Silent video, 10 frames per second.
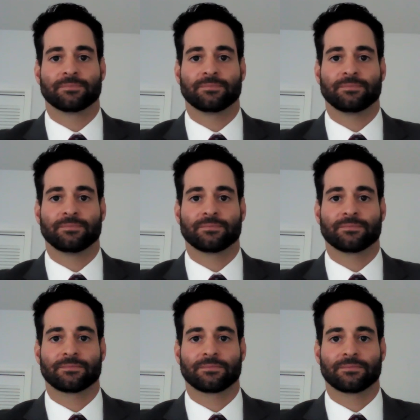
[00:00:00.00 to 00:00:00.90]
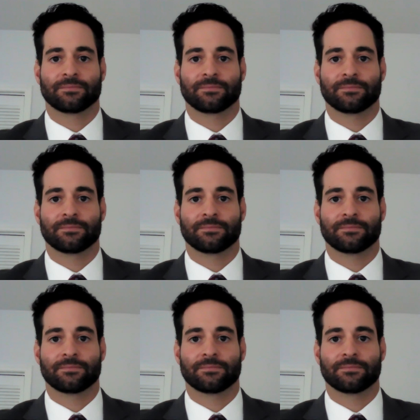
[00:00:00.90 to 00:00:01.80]

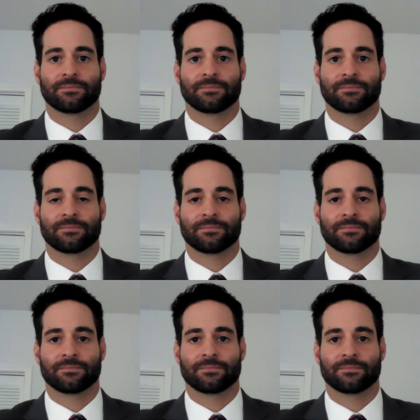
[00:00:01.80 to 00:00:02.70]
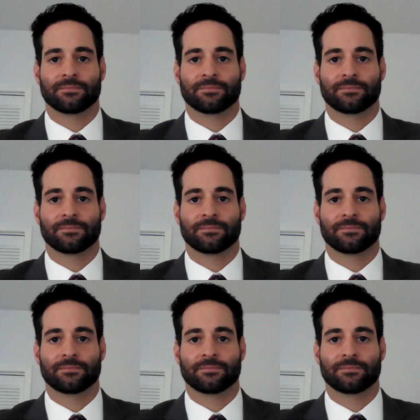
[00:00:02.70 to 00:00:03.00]
Nothing is said.